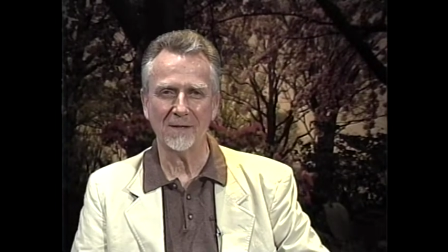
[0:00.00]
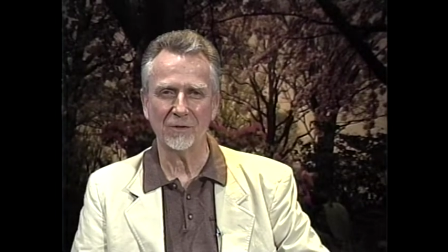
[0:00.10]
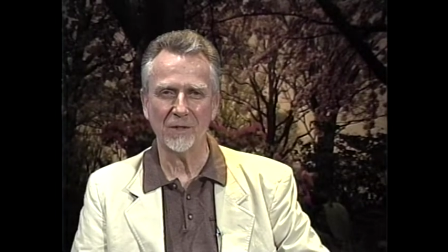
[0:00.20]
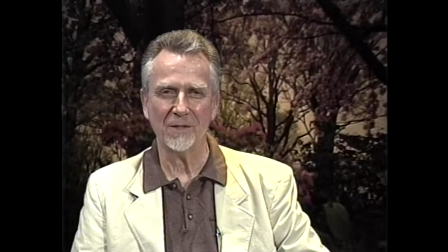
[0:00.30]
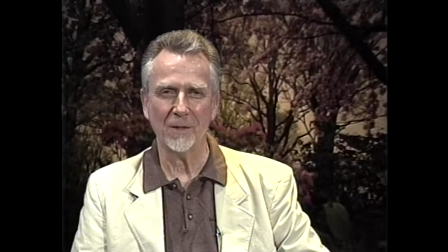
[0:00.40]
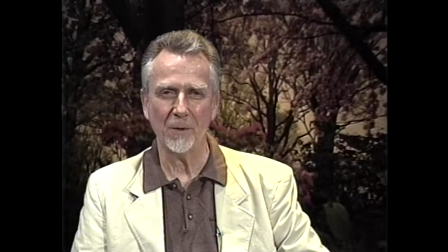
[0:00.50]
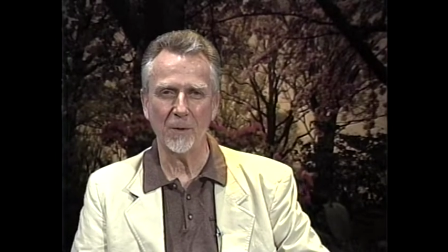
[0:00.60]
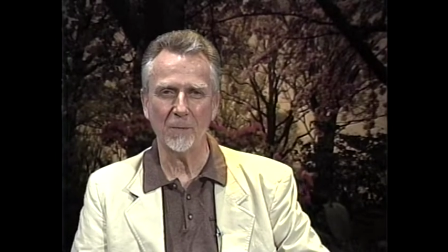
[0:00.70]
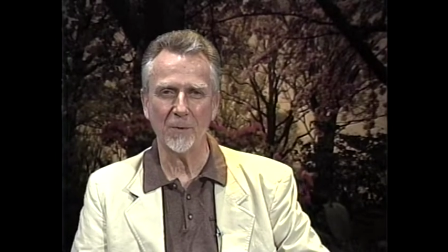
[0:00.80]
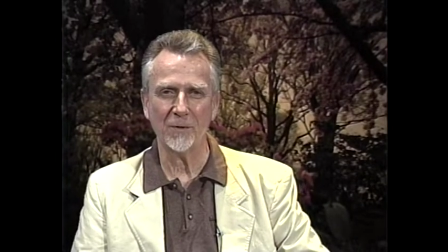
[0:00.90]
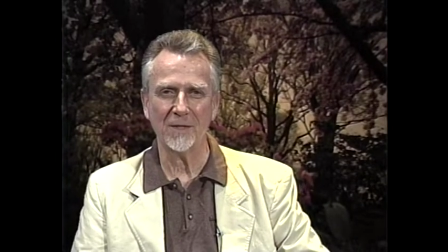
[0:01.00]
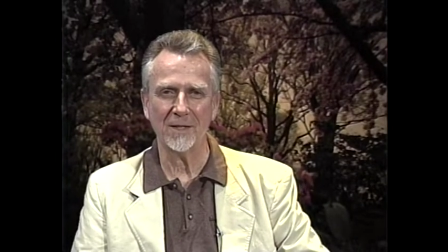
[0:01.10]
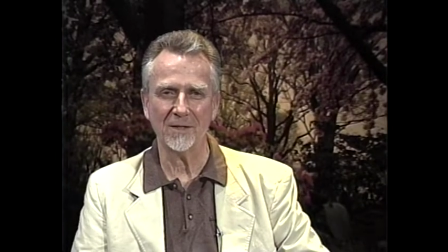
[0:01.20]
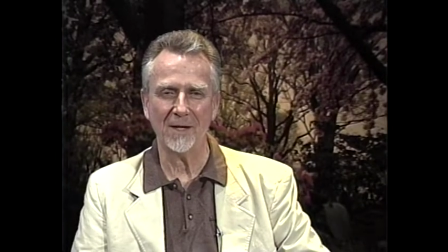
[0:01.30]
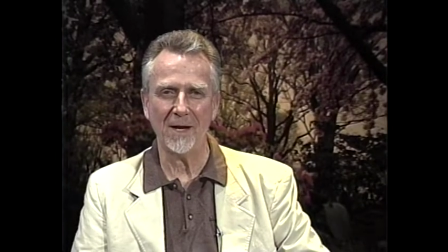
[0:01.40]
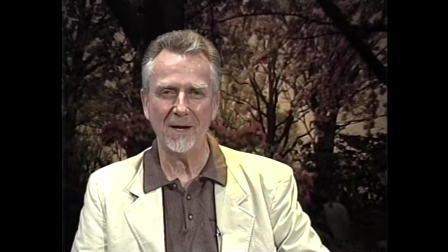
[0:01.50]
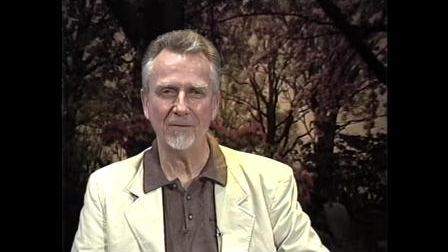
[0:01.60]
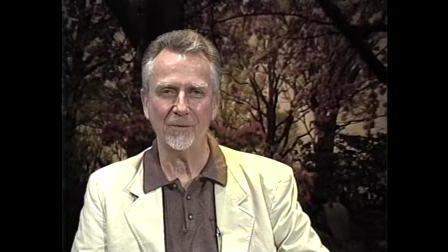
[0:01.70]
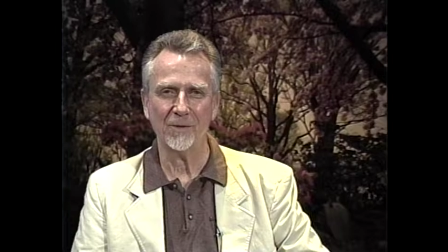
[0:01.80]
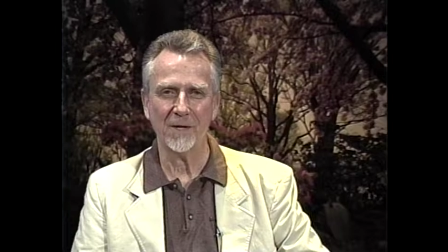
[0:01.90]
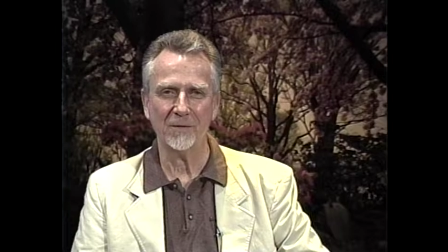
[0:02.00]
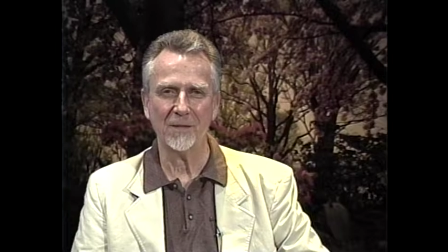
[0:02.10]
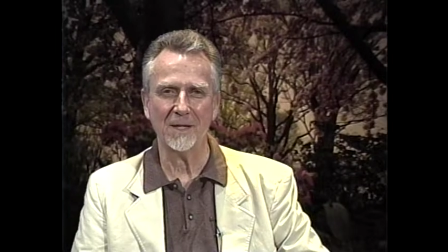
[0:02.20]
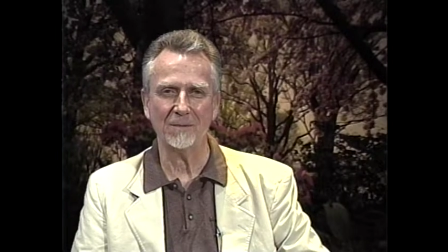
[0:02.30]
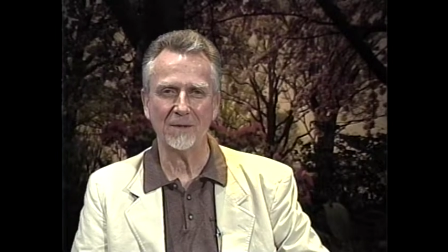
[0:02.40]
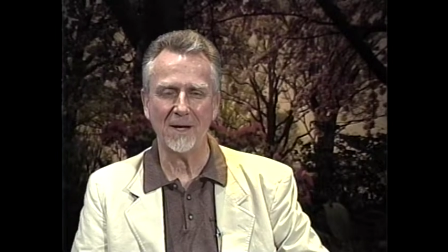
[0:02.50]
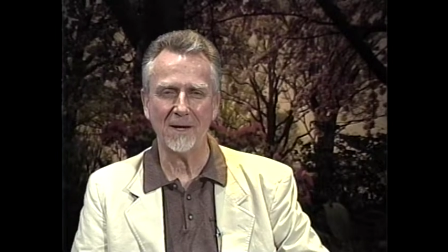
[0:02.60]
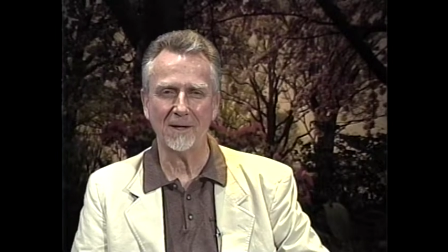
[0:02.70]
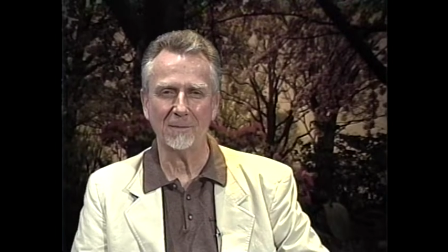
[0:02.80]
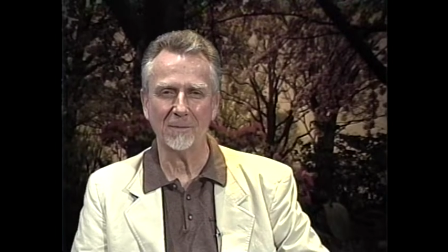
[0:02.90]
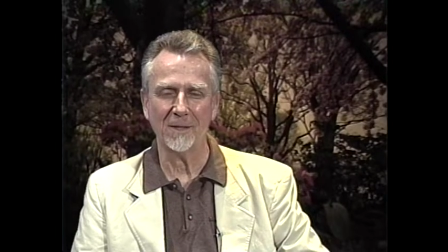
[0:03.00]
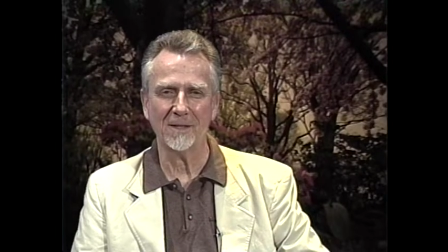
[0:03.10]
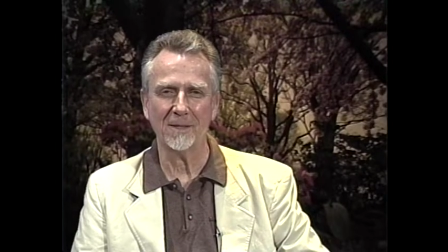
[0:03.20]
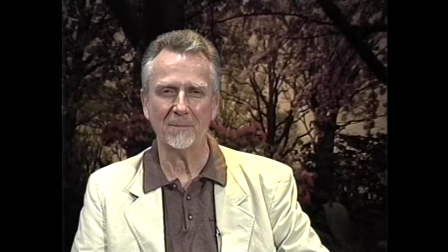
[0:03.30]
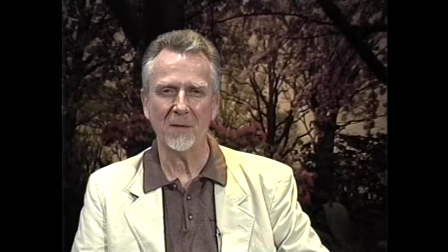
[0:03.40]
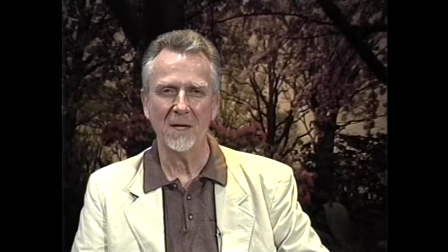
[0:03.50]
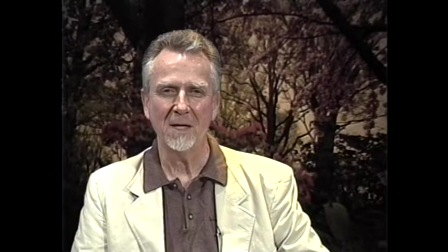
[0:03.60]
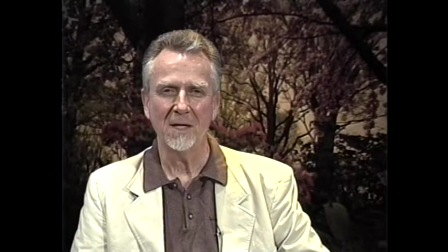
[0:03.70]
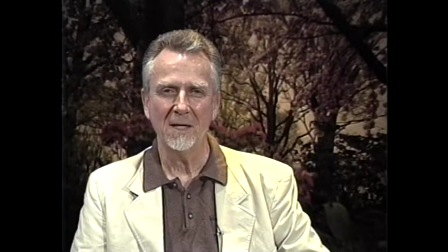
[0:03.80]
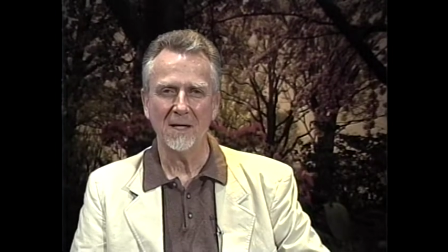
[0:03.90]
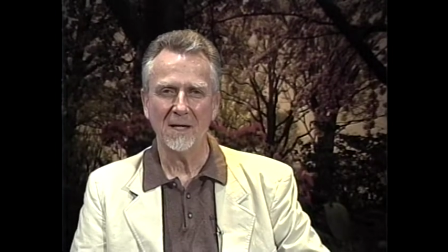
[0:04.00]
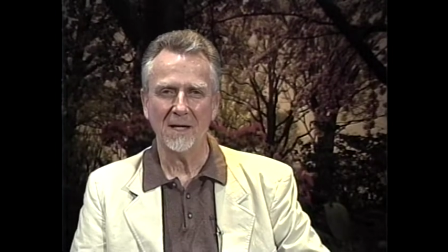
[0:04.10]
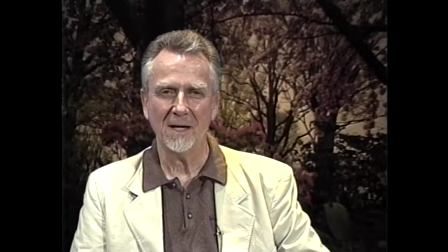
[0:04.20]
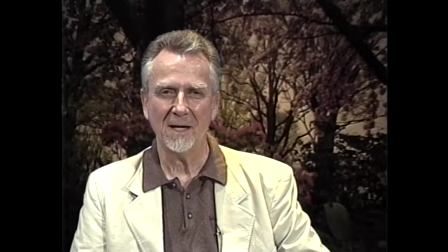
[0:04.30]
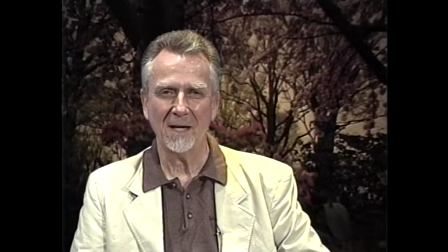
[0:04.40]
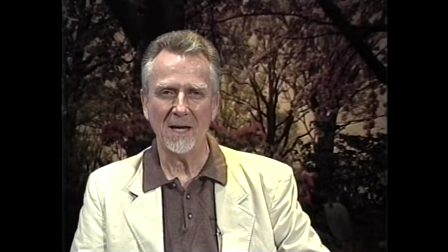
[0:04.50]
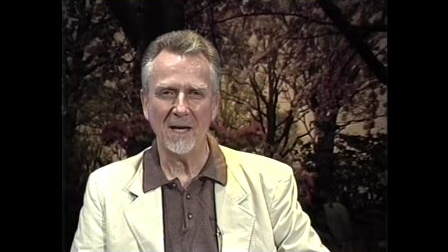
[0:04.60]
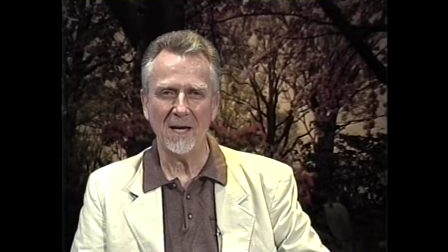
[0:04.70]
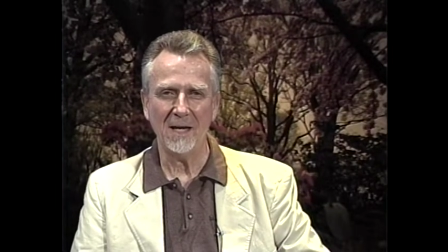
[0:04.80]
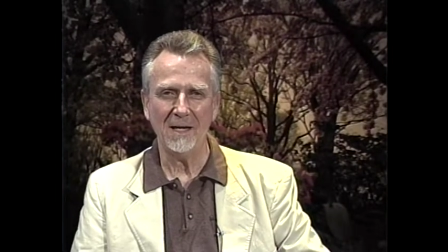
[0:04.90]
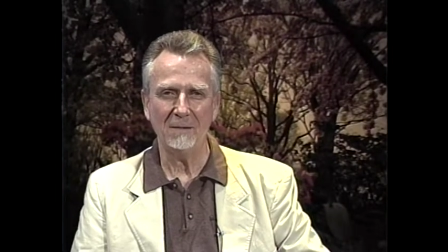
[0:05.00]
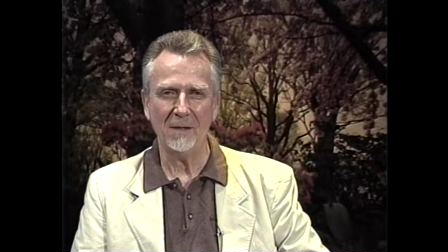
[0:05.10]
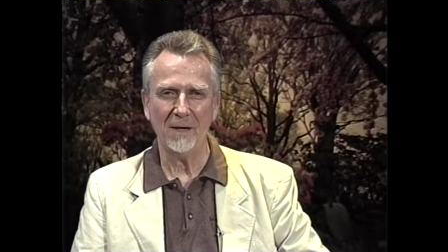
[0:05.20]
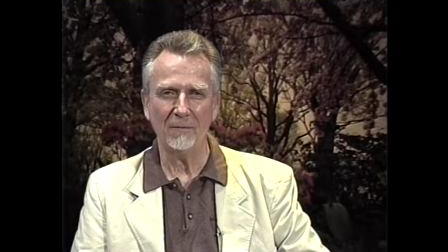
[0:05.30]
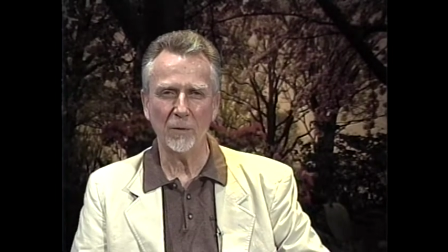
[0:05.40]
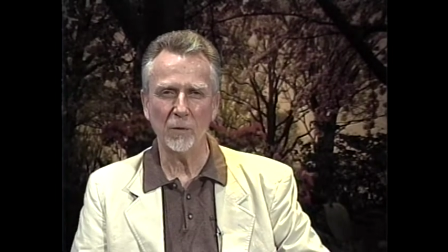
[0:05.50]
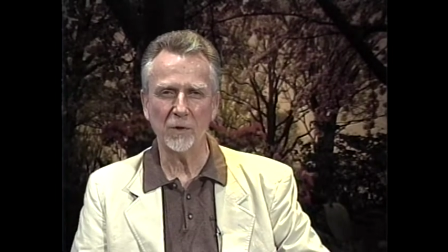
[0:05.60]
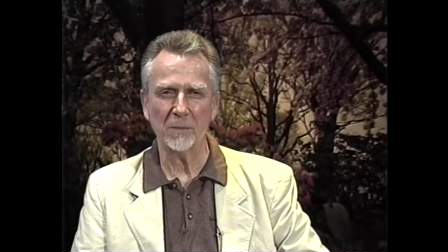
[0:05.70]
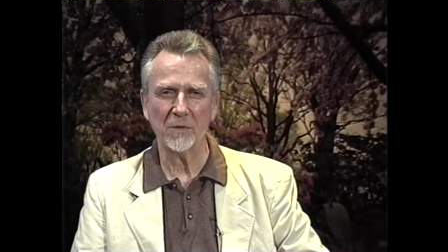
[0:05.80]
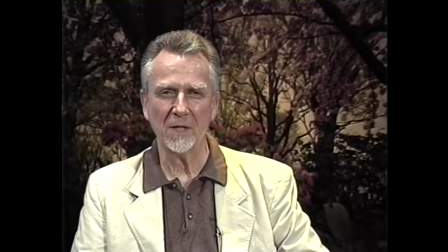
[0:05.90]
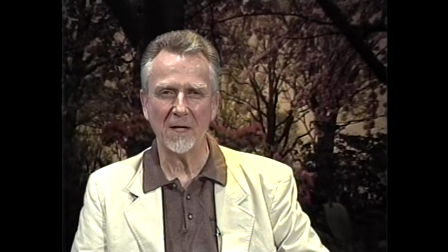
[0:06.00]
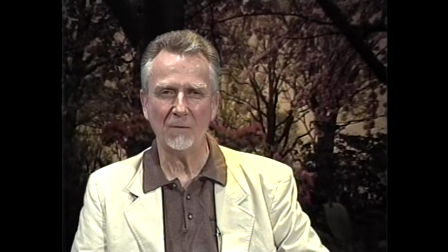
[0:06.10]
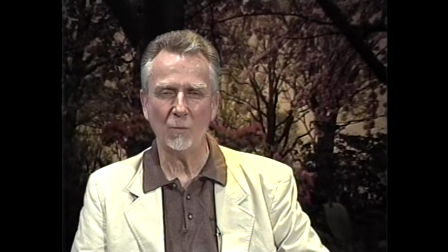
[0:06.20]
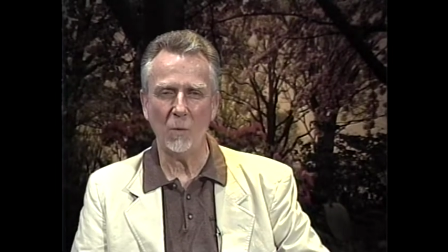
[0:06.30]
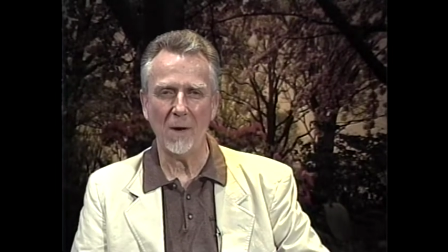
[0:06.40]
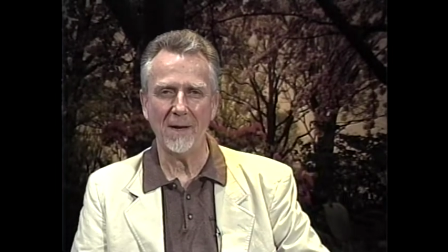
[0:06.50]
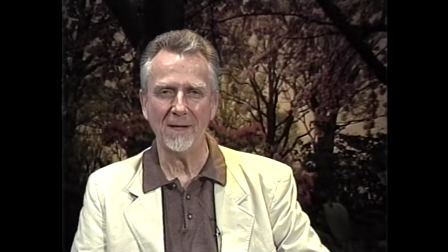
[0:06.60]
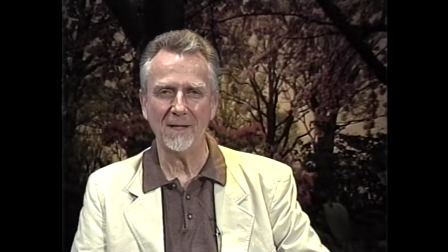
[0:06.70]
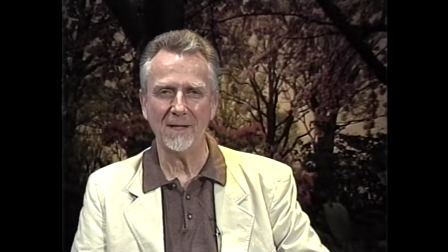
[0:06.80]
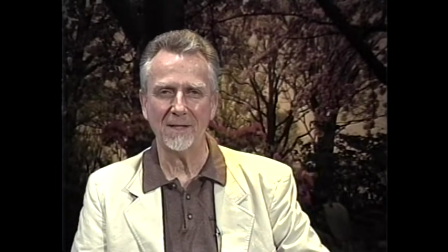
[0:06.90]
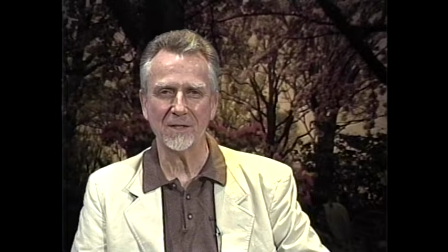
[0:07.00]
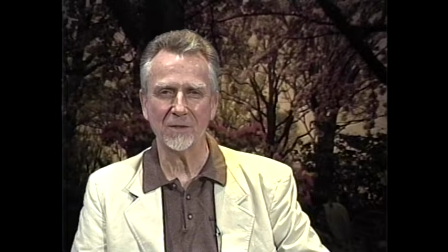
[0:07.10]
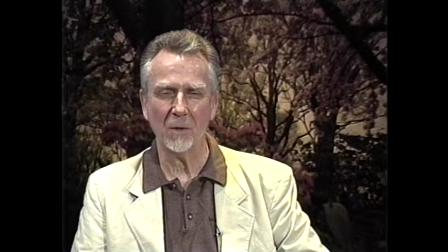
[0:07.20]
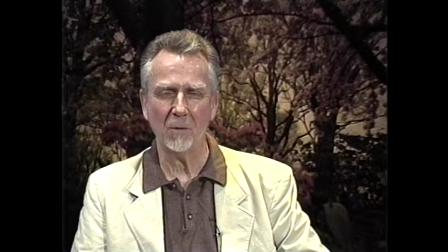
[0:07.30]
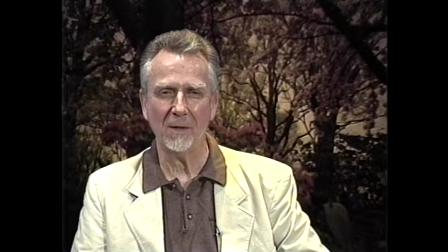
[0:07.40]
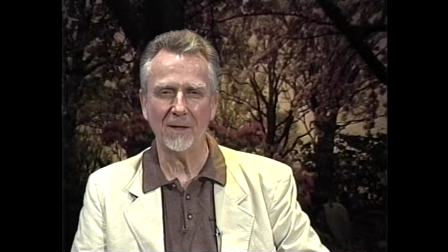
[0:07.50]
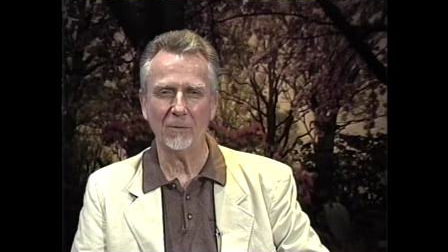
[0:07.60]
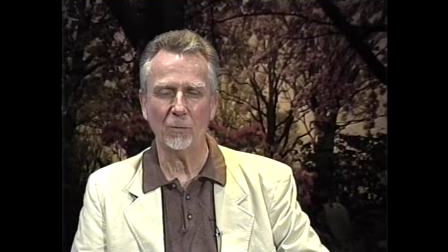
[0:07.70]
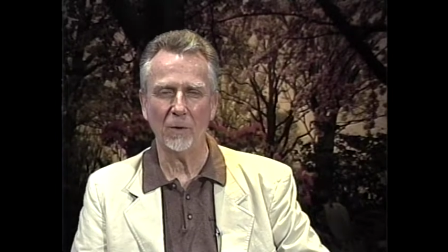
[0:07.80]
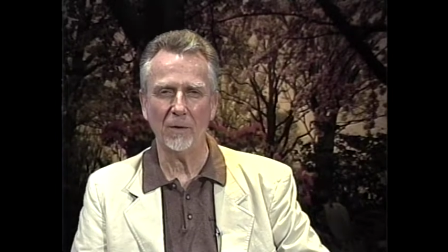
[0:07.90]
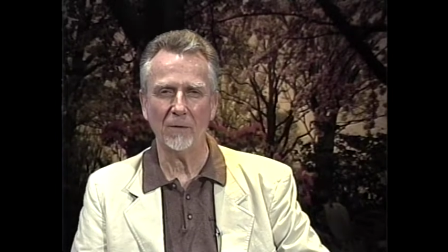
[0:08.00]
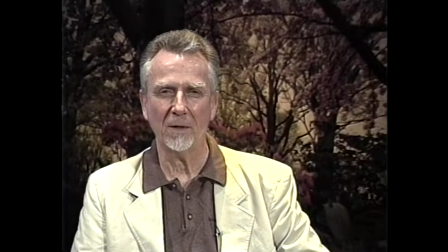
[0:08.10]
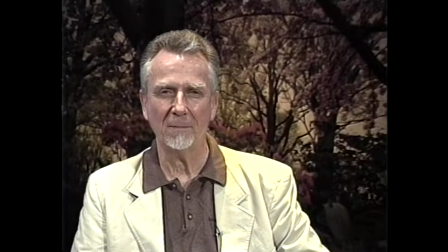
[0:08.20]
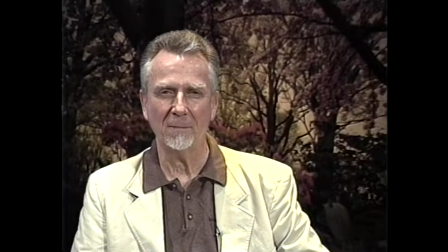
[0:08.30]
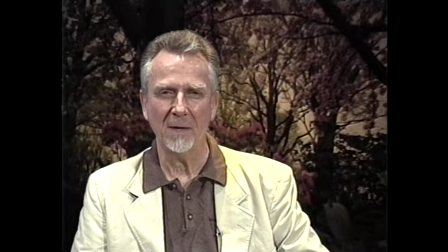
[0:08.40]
She's the only person in his life who has ever seemed to like him. But he views himself, one, as totally unworthy.